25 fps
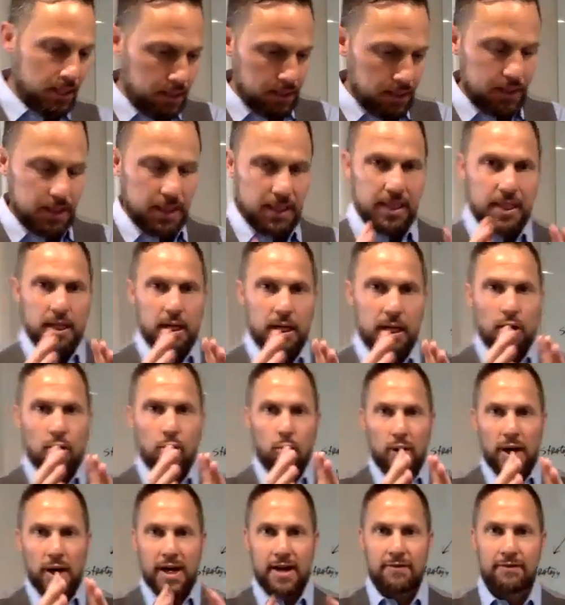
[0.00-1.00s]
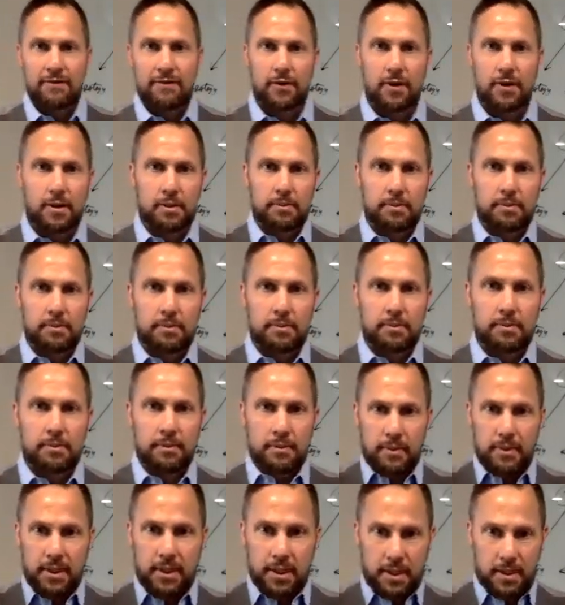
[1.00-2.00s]
getting away from
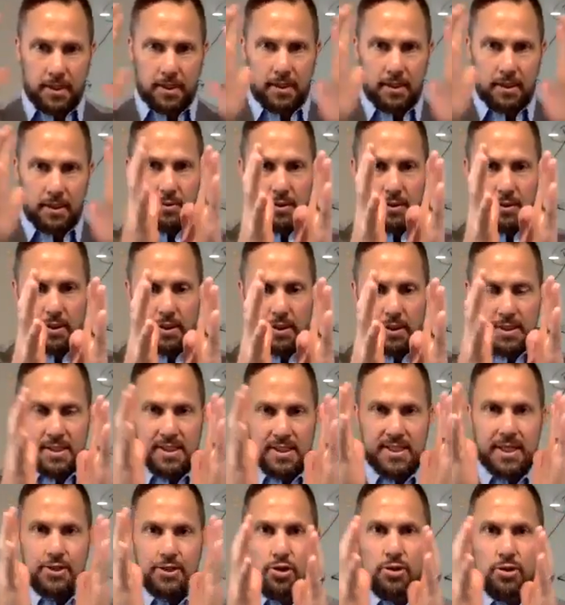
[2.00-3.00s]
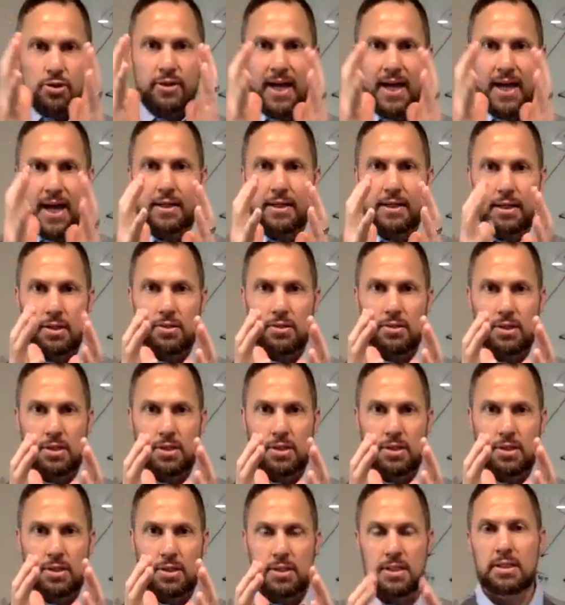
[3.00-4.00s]
the central
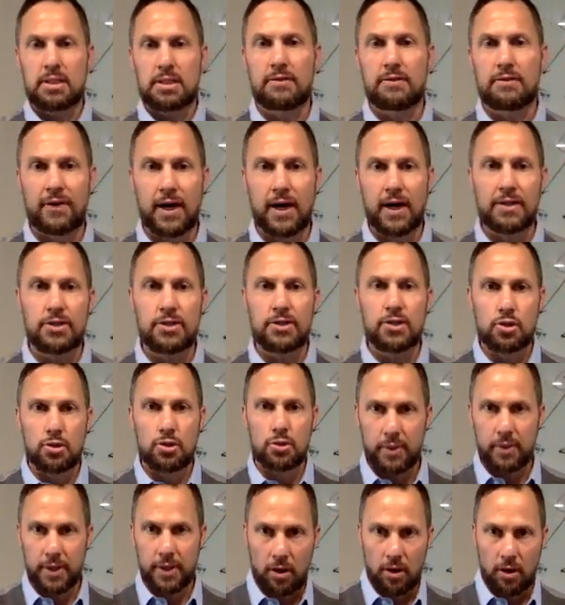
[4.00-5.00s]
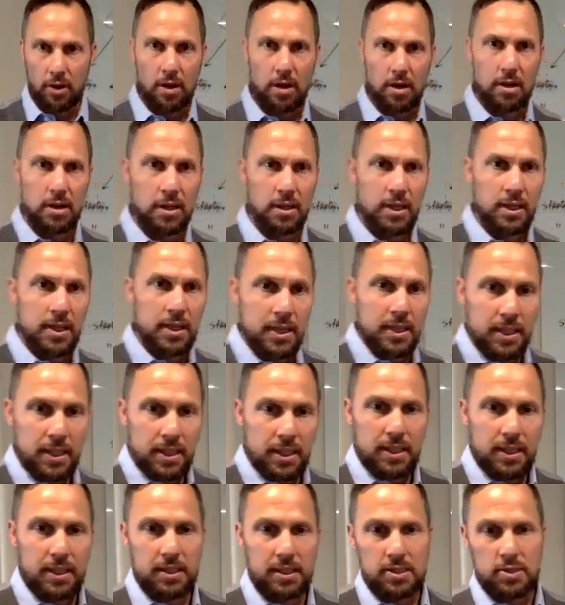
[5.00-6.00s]
diagnosis that defines who we are,
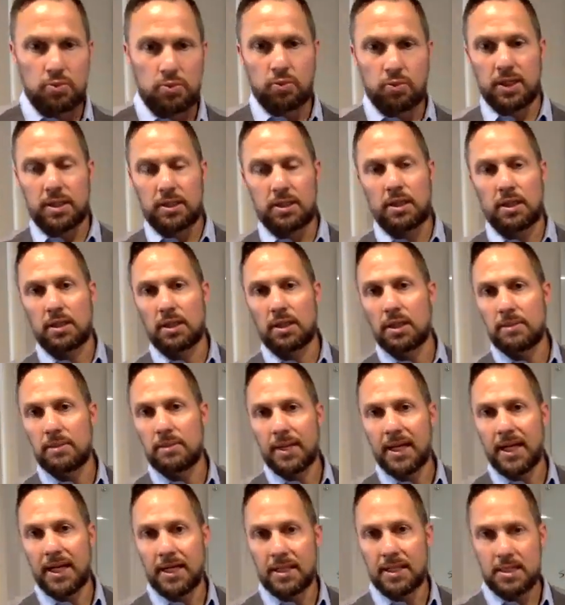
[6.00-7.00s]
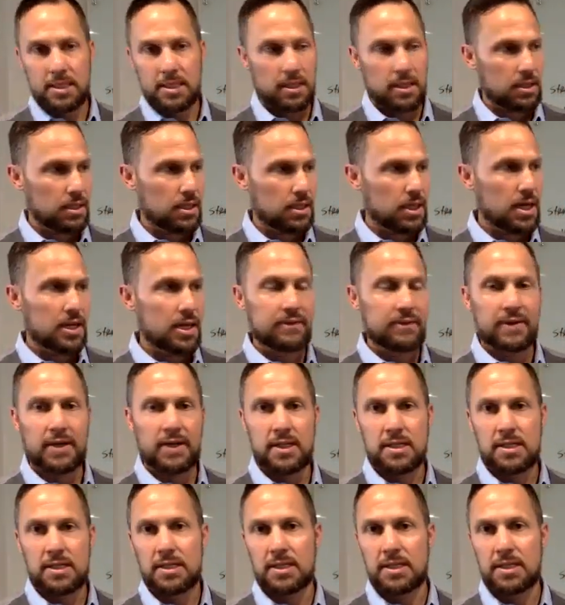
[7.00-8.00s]
is what eliminates a lot of
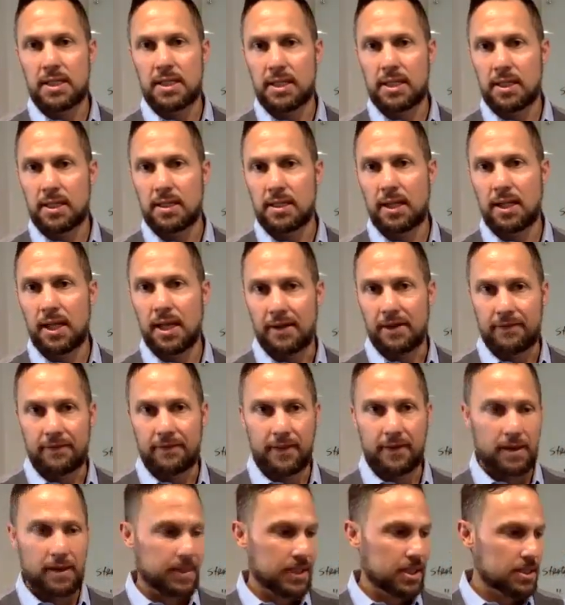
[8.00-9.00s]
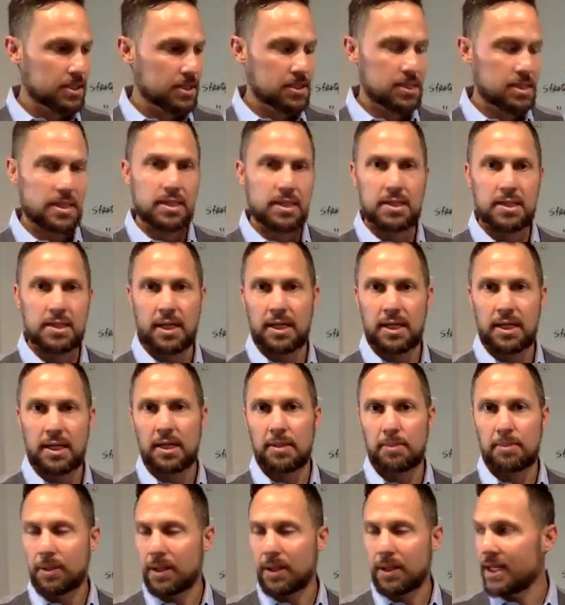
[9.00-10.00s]
us in life. I mean, it's kind of
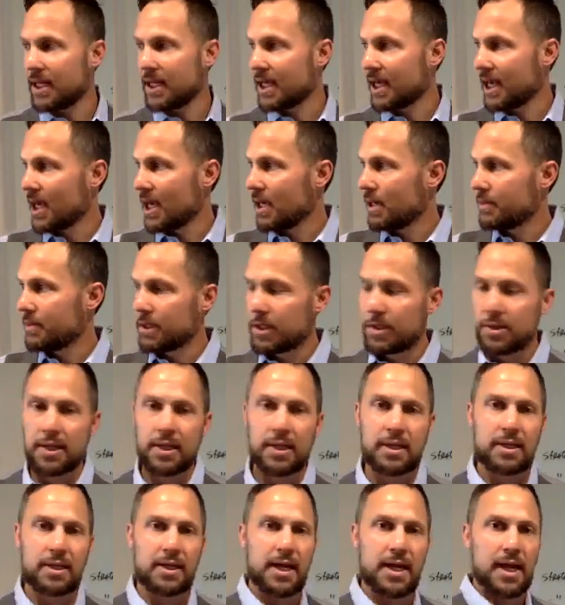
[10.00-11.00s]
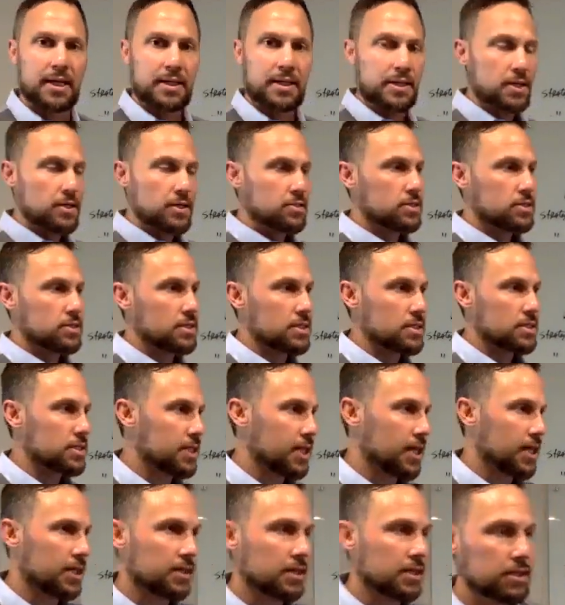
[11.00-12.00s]
like playing a game and you get a diagnosis
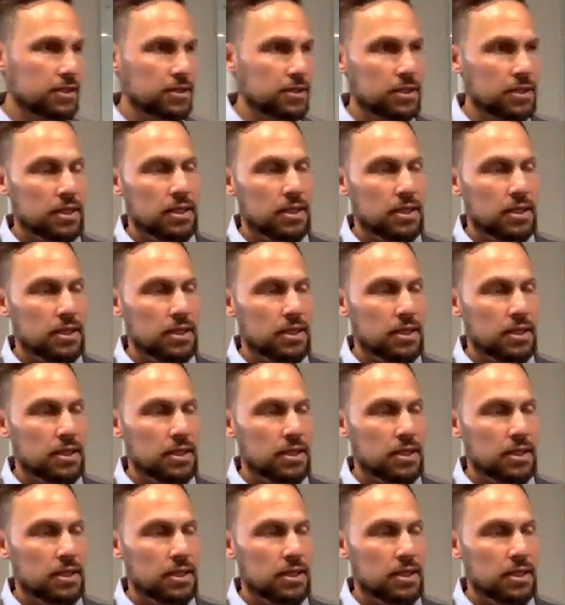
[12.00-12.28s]
and then